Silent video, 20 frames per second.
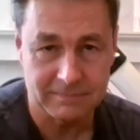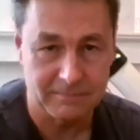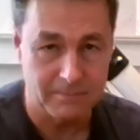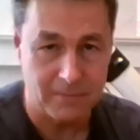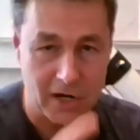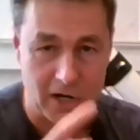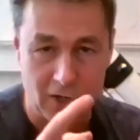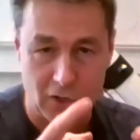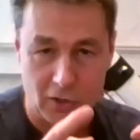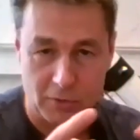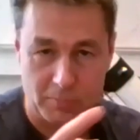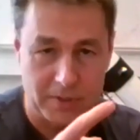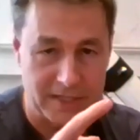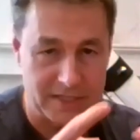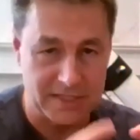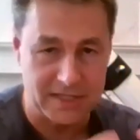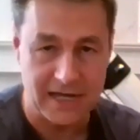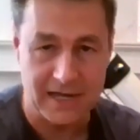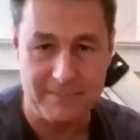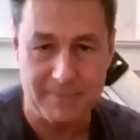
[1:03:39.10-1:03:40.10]
Barlow
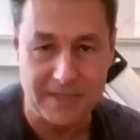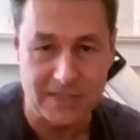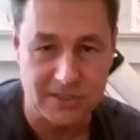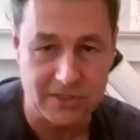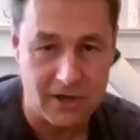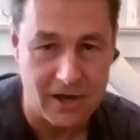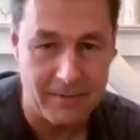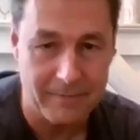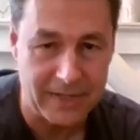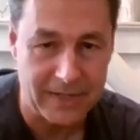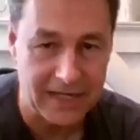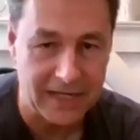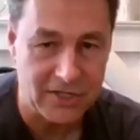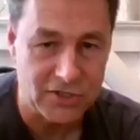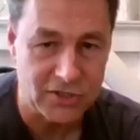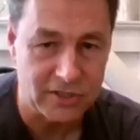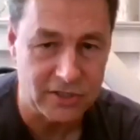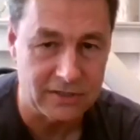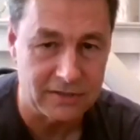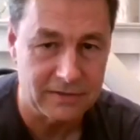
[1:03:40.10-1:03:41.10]
plus eyepiece
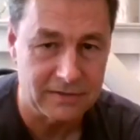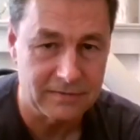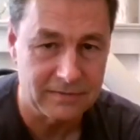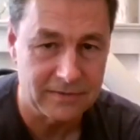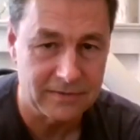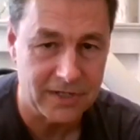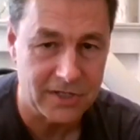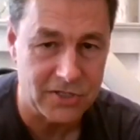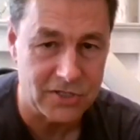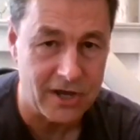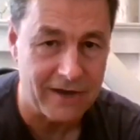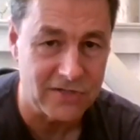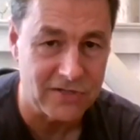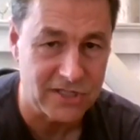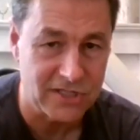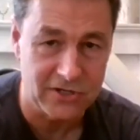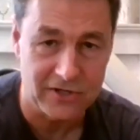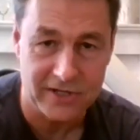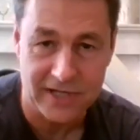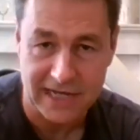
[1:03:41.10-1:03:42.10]
combination. Because right.
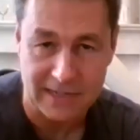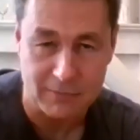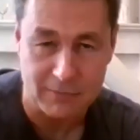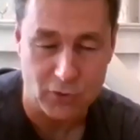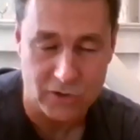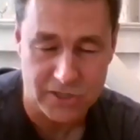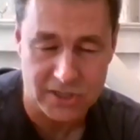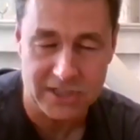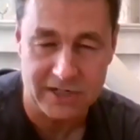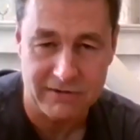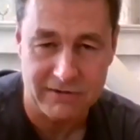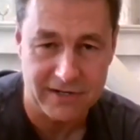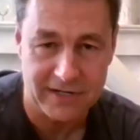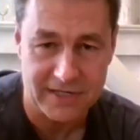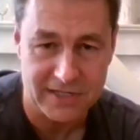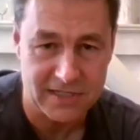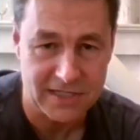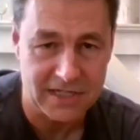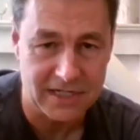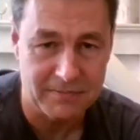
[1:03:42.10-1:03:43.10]
obviously you're getting more
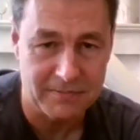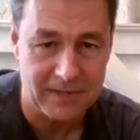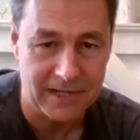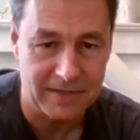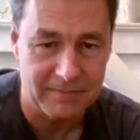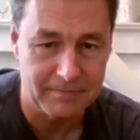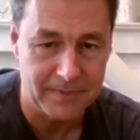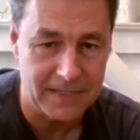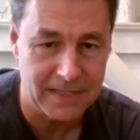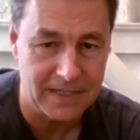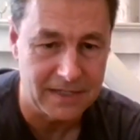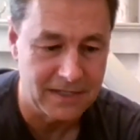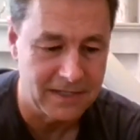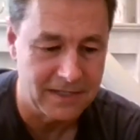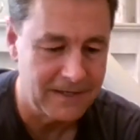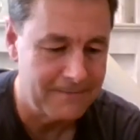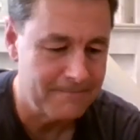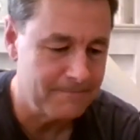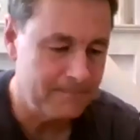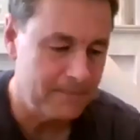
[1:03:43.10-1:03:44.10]
serious and you might be,
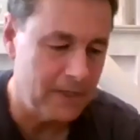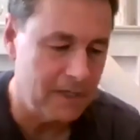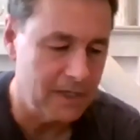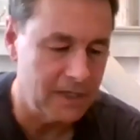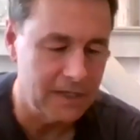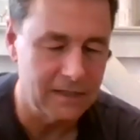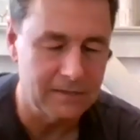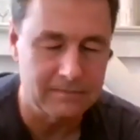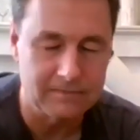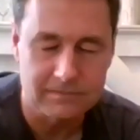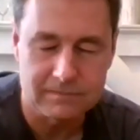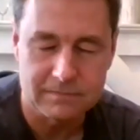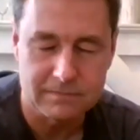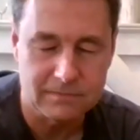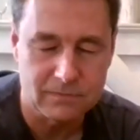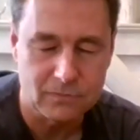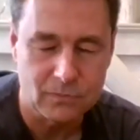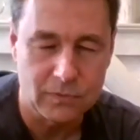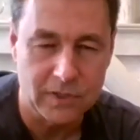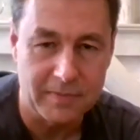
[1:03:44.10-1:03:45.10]
um,
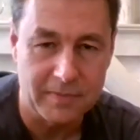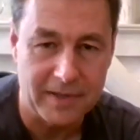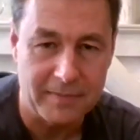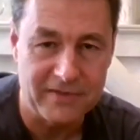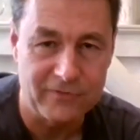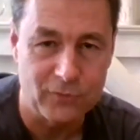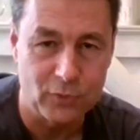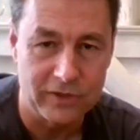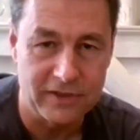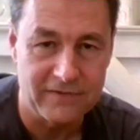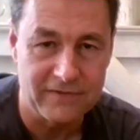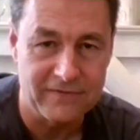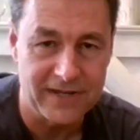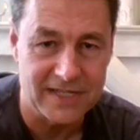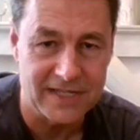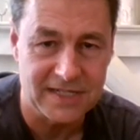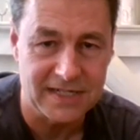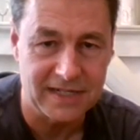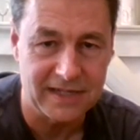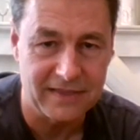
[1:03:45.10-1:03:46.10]
it might be worth
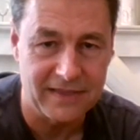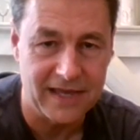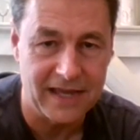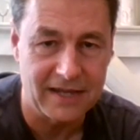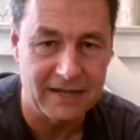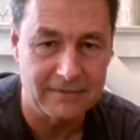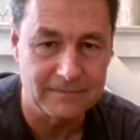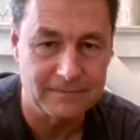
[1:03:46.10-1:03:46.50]
investing in that.